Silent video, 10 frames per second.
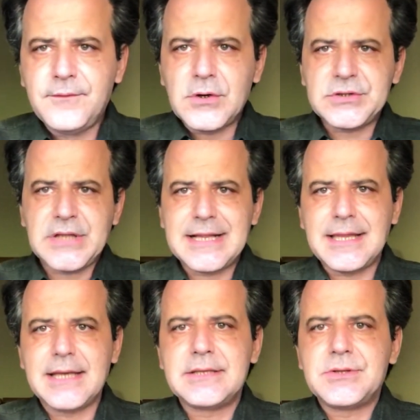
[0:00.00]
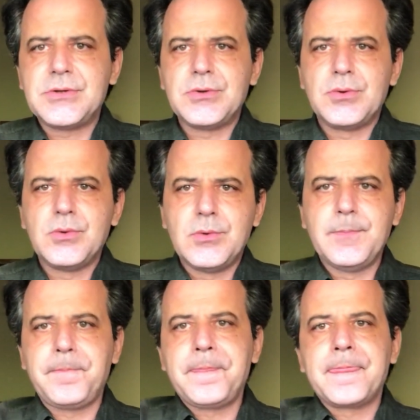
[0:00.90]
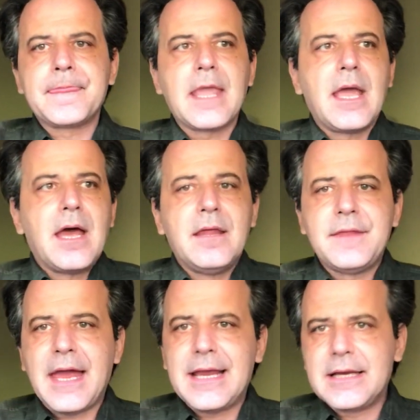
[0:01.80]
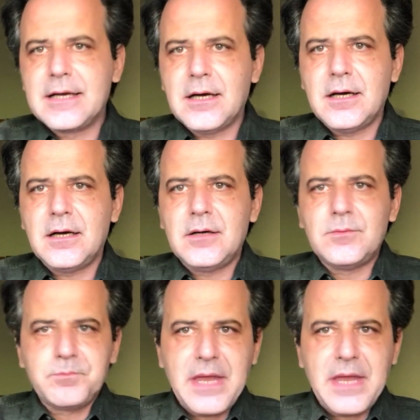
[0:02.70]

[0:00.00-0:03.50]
First, I'd like to thank uh,